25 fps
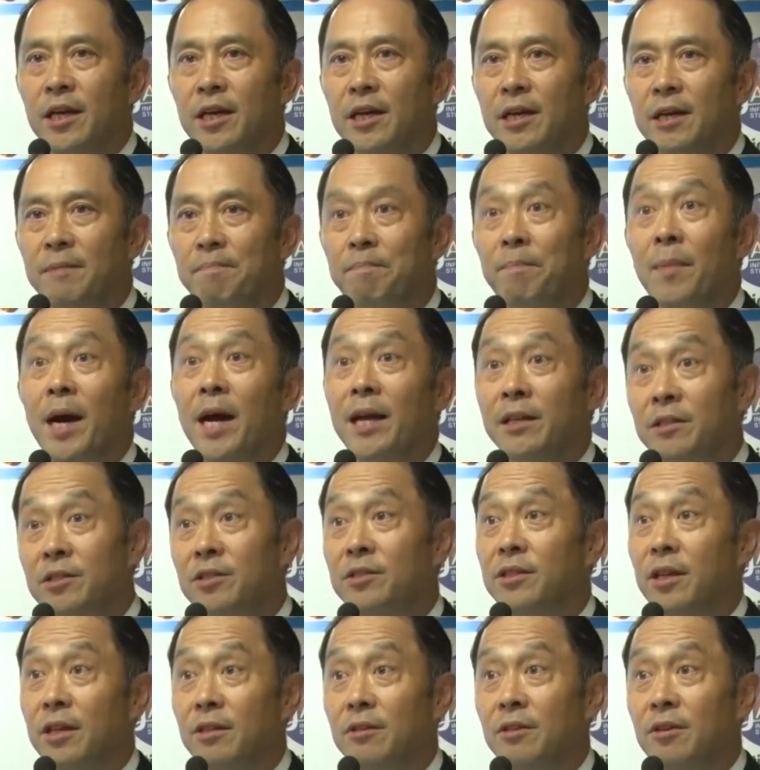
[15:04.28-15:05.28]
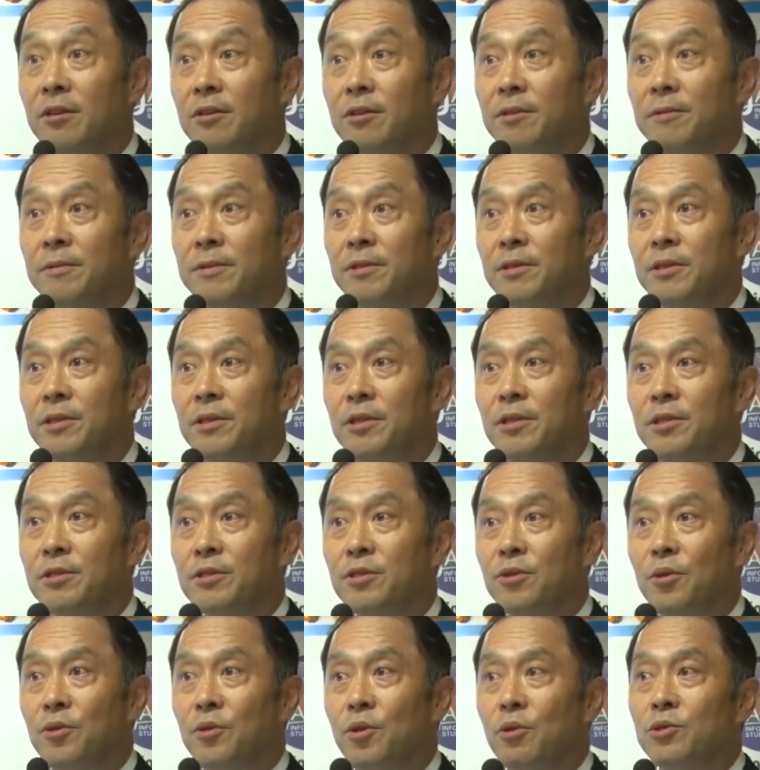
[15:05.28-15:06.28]
uh, mindset.
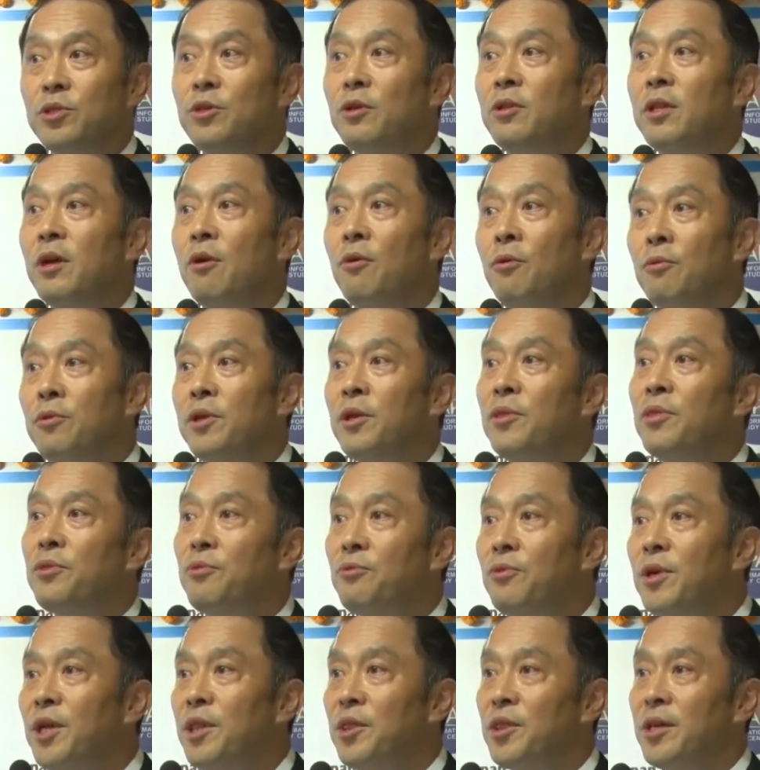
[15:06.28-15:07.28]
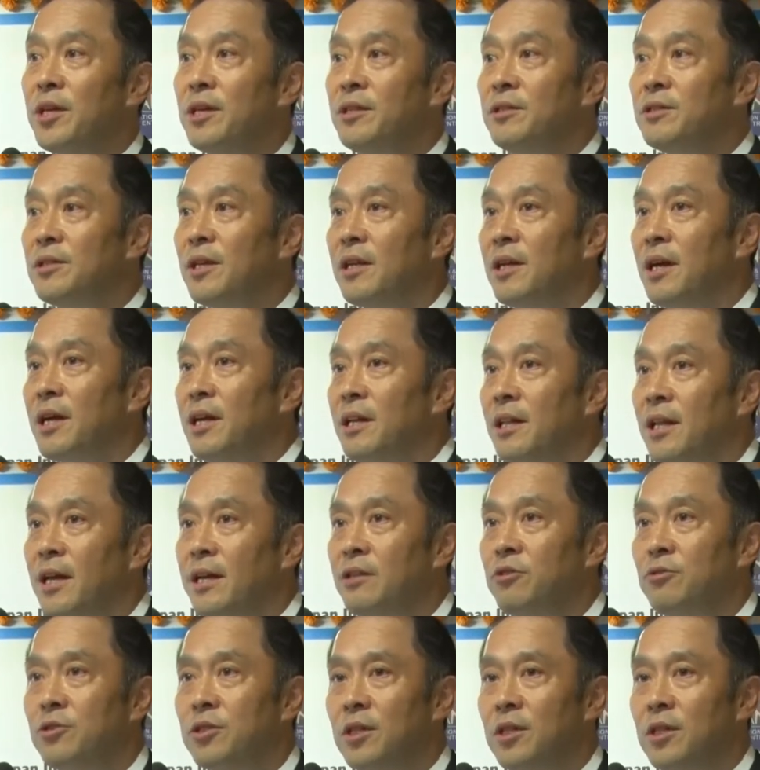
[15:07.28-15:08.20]
So those are the only three things that I like to